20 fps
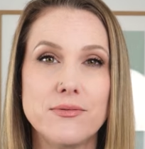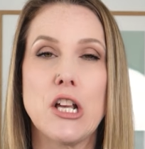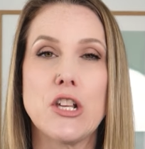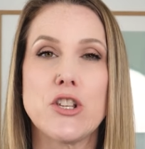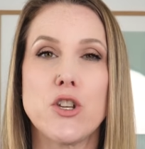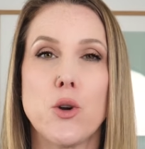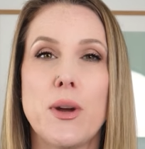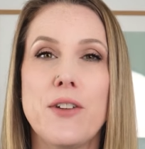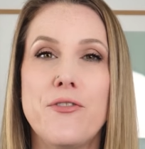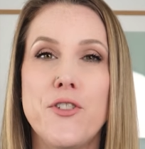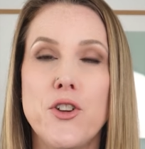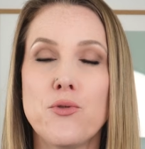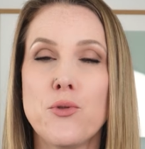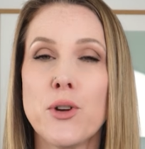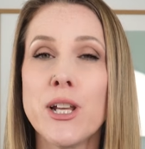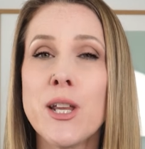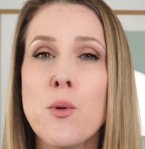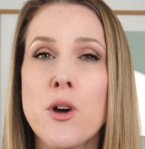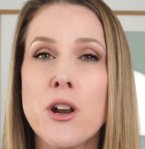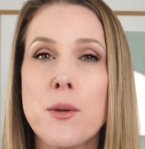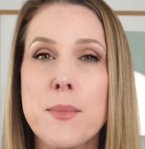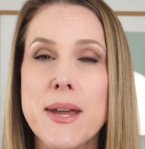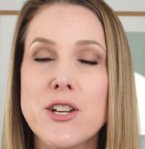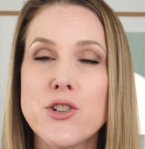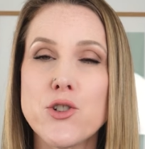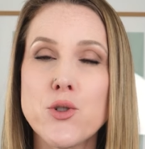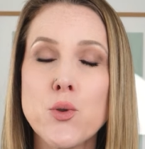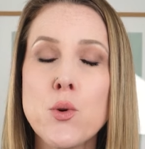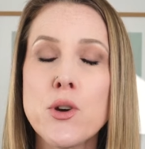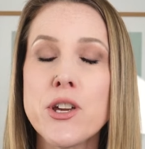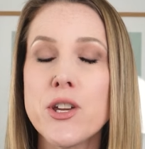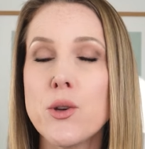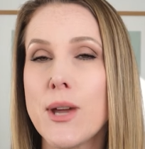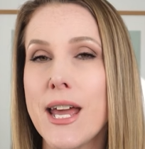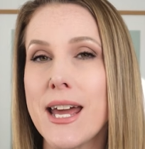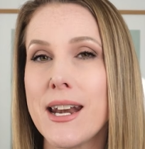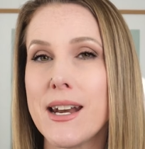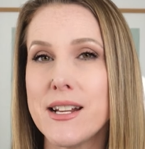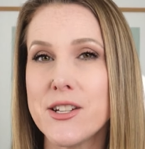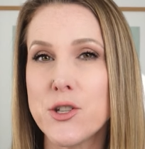So if you really want to make sure you
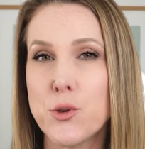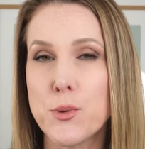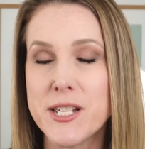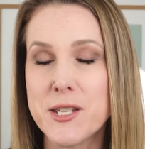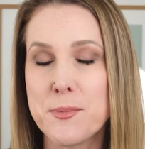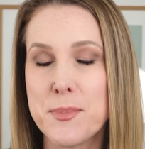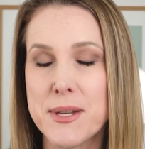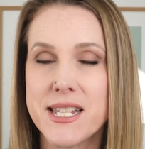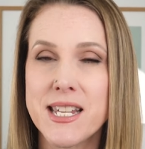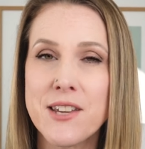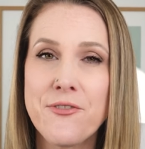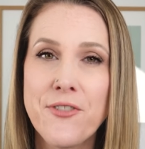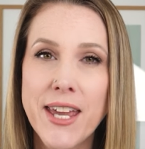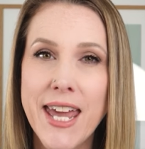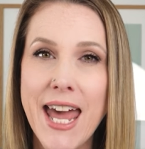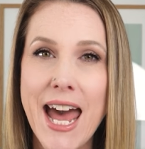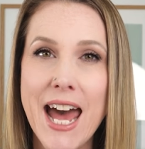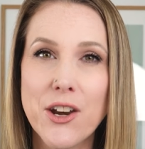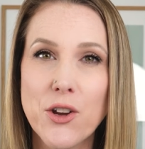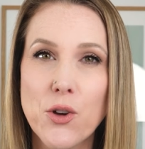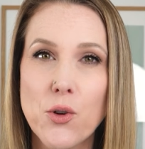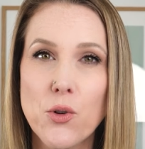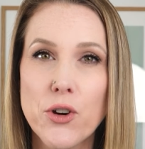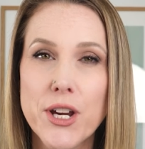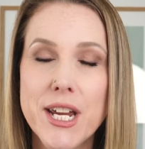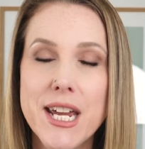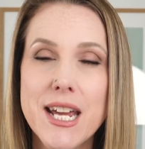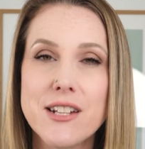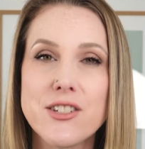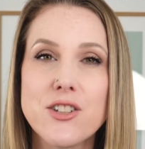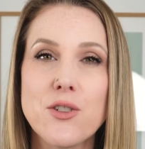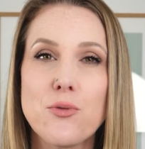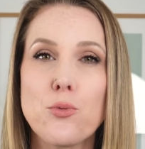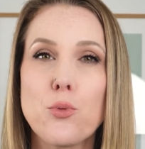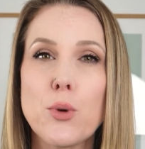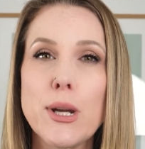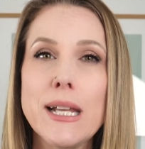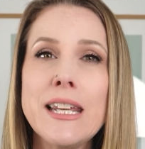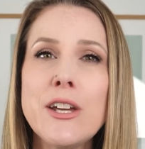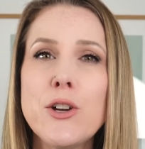get into a specific category, it's a
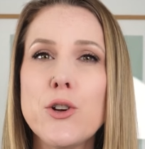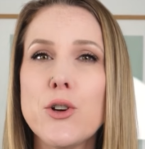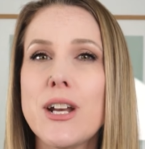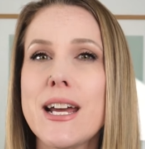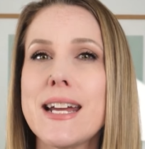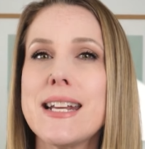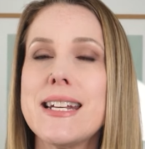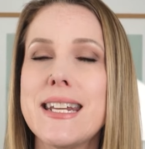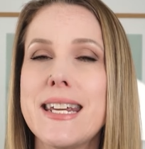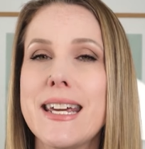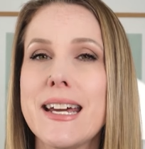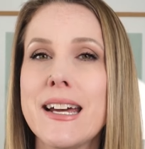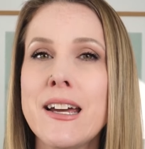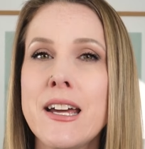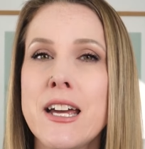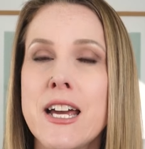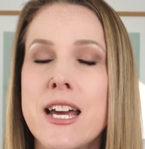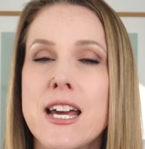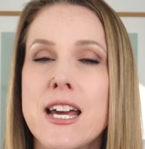really good idea